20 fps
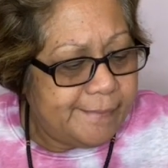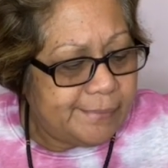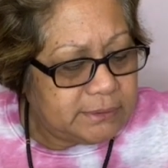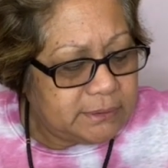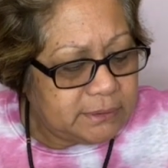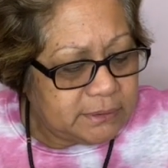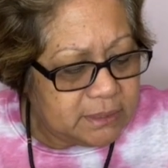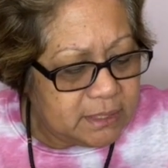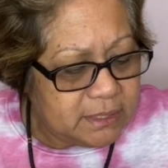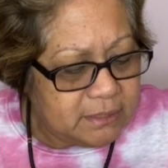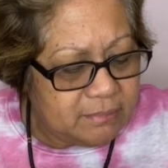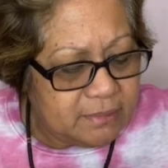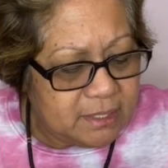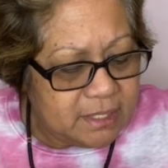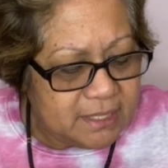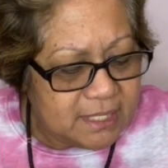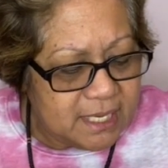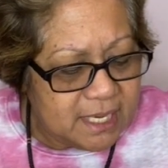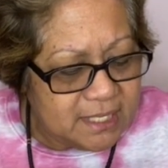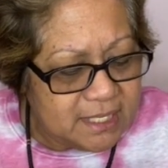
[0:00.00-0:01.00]
I know, my
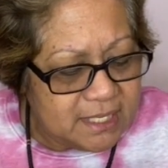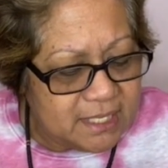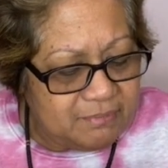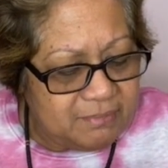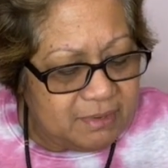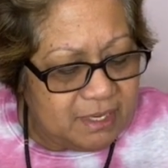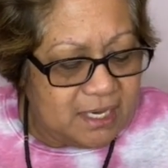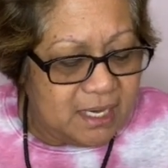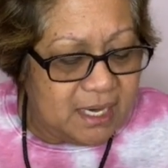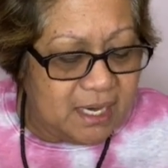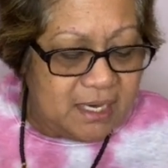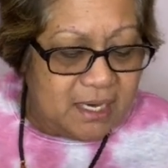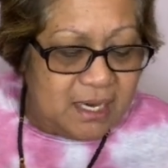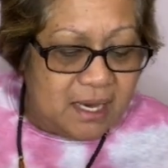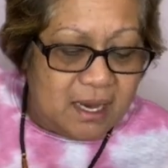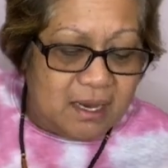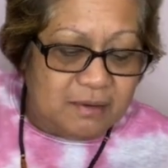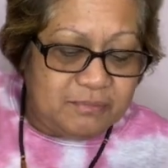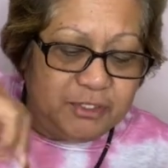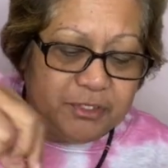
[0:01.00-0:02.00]
dad didn't mean any
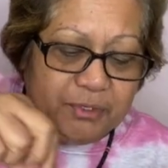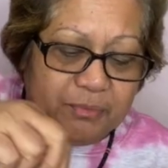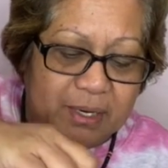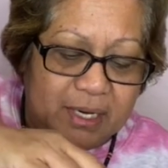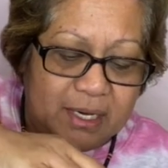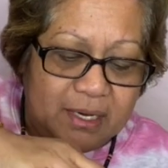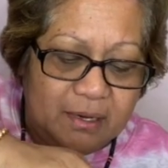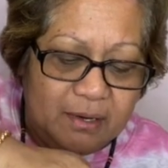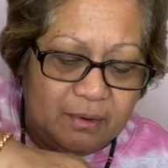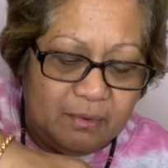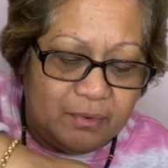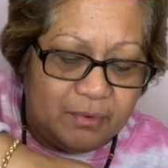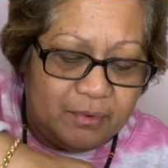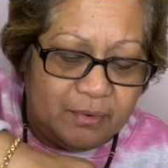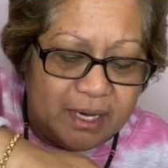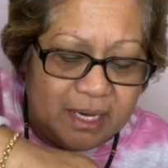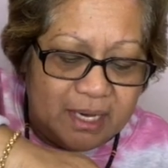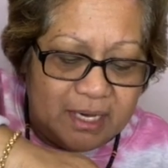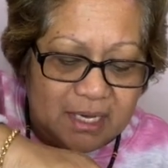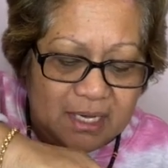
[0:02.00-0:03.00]
harm to me or
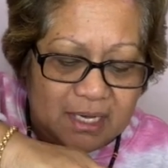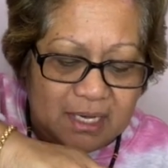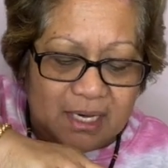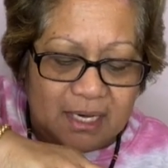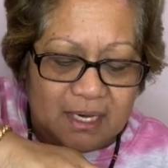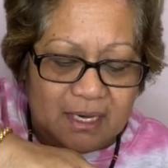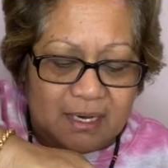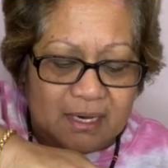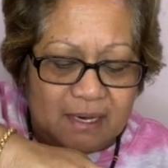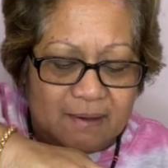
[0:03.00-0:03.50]
anything.